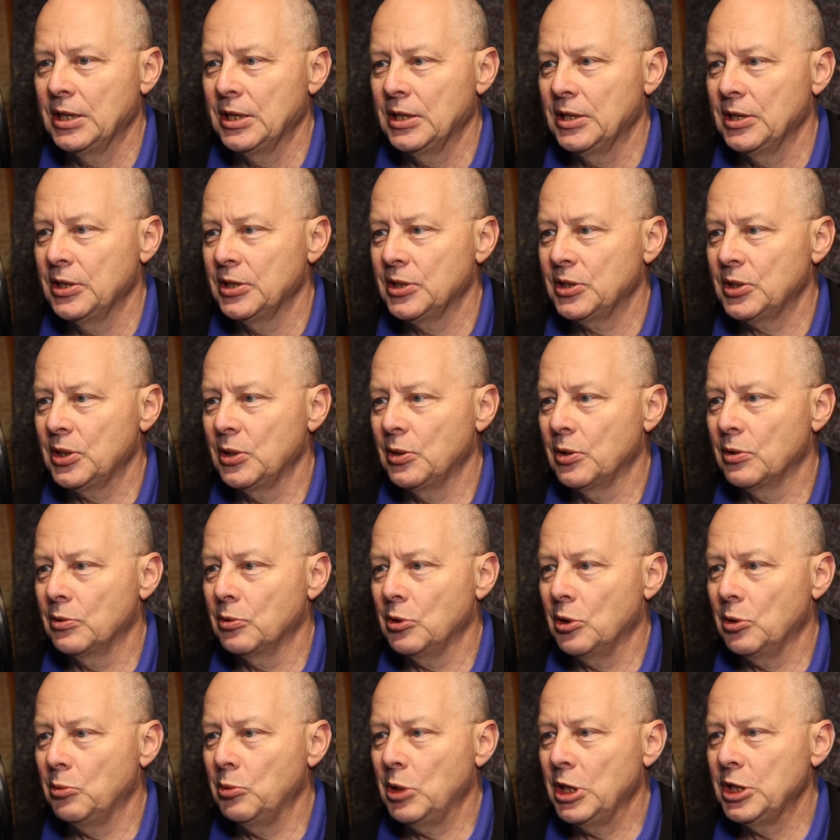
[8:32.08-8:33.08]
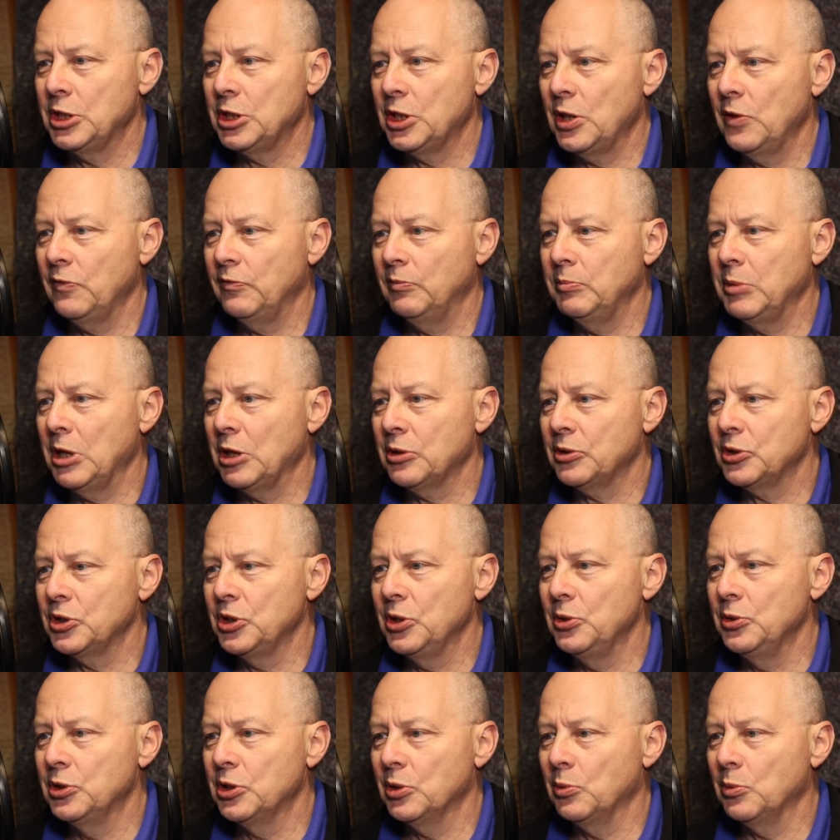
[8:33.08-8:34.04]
So a ratio of about 2 to